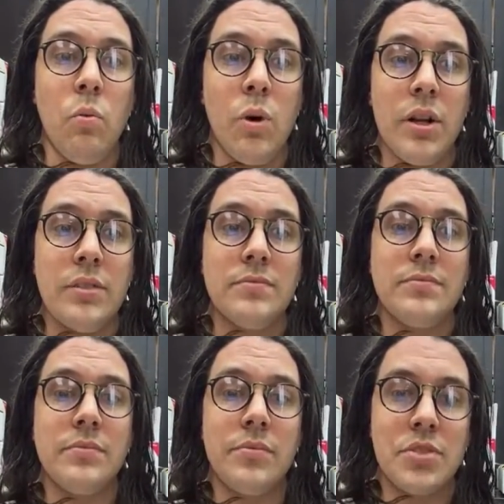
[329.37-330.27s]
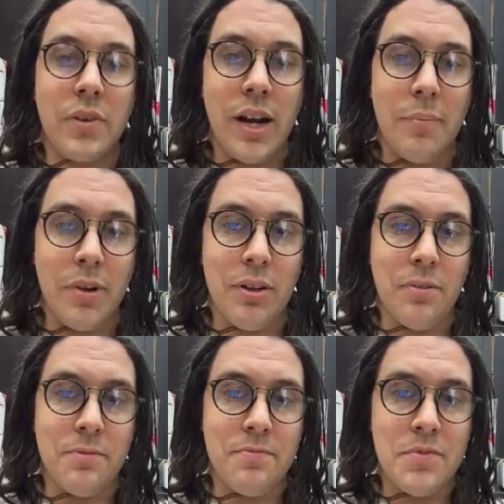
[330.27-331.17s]
one scrap
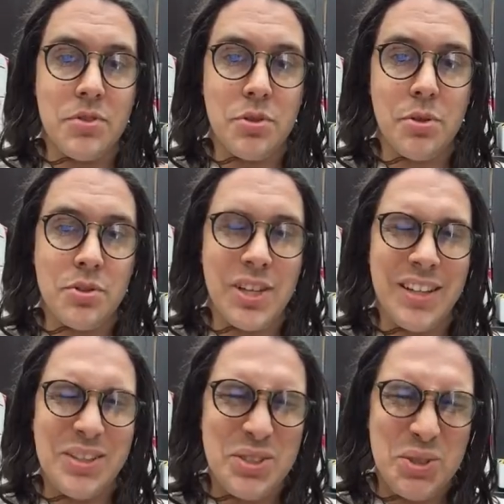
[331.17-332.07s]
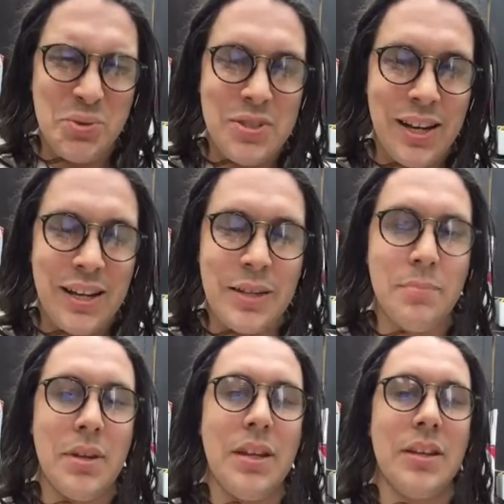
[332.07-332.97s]
of pseudoscience so tight
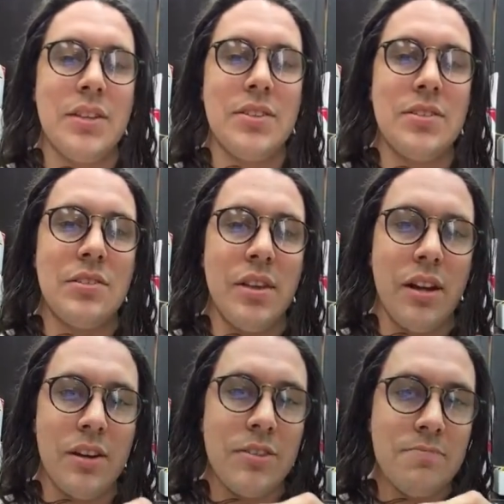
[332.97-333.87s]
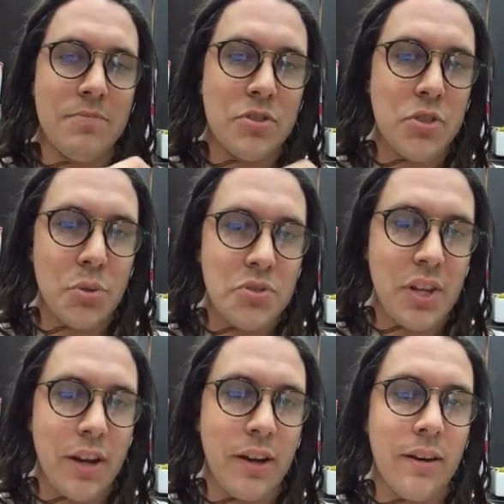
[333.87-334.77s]
because they are so
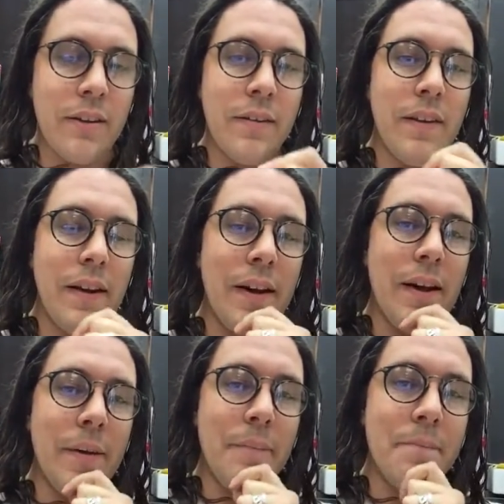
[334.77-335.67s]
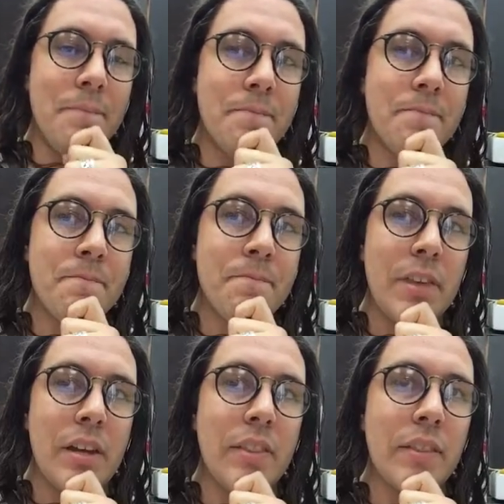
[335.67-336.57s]
scared.
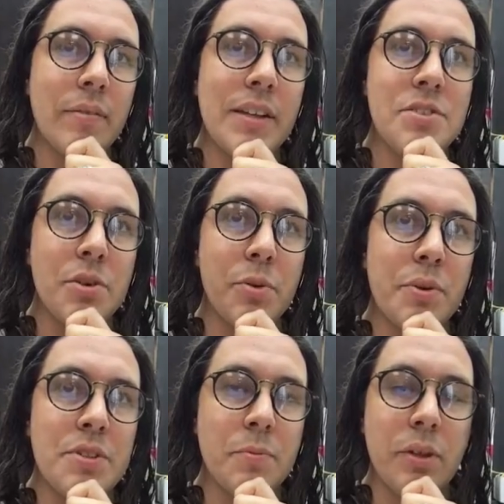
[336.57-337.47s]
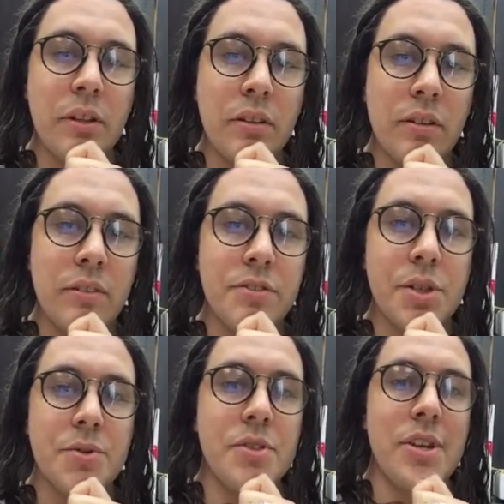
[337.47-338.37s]
And that's the whole reason we
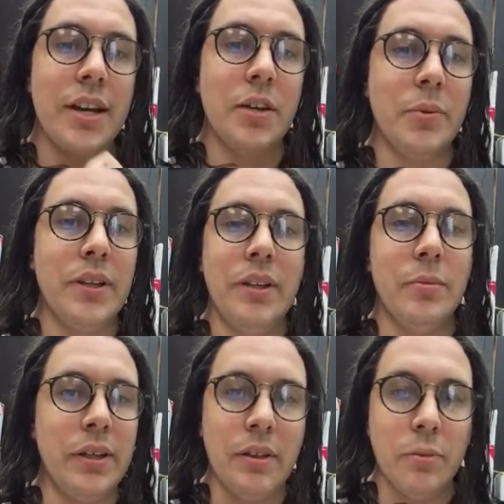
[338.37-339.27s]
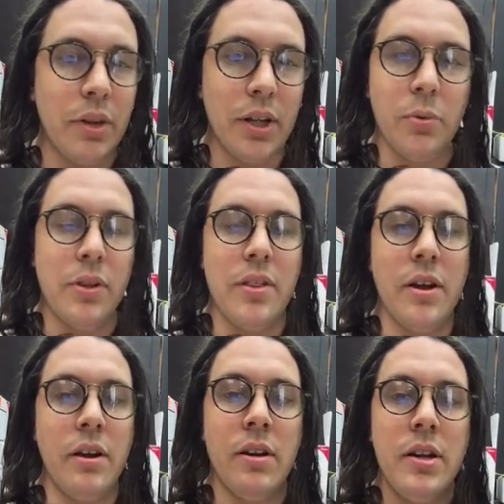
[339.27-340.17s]
chose the tactic we did. We didn't want to go in
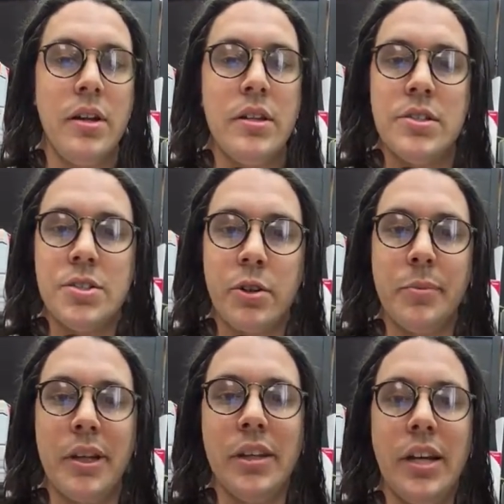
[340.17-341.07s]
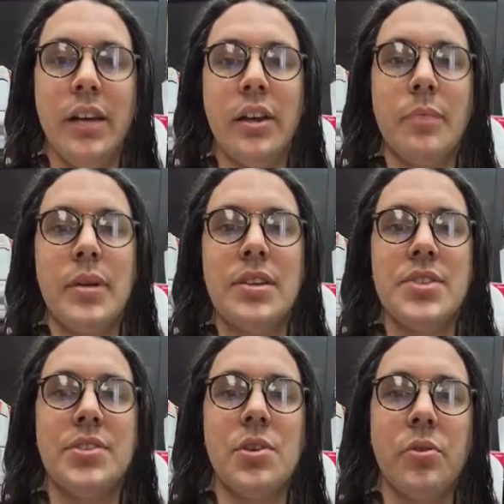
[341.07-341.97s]
there screaming and yelling, because
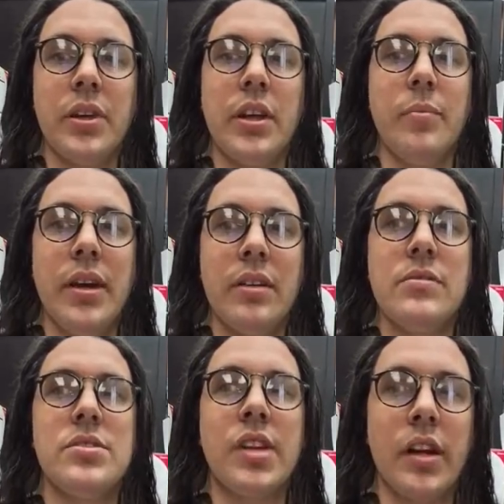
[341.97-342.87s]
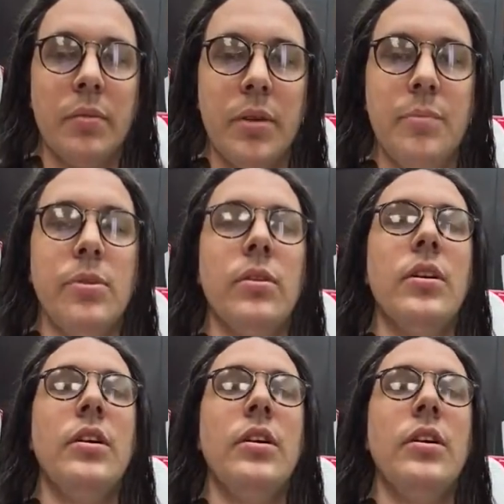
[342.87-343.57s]
that's only going to make scared people